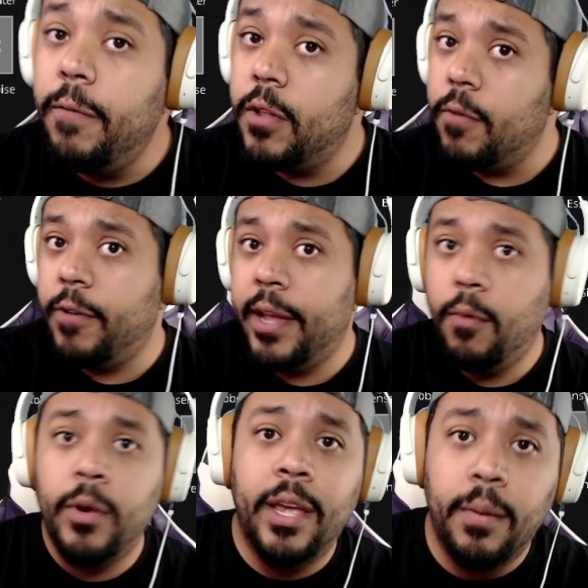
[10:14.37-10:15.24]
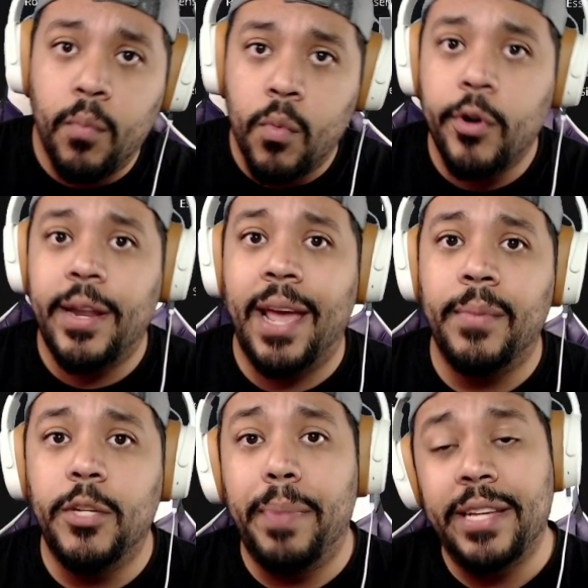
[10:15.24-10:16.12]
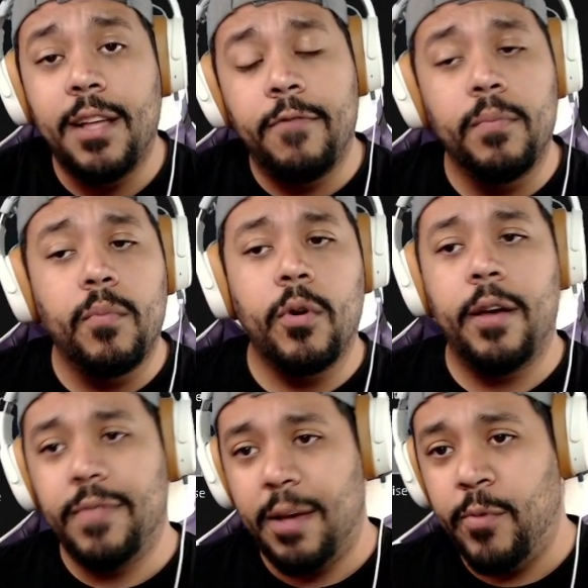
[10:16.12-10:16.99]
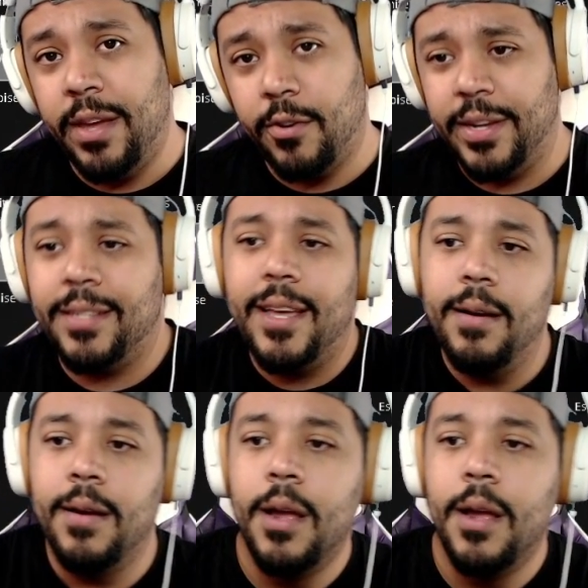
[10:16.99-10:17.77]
Don't forget, we're getting more damage based off of more health that we increase there.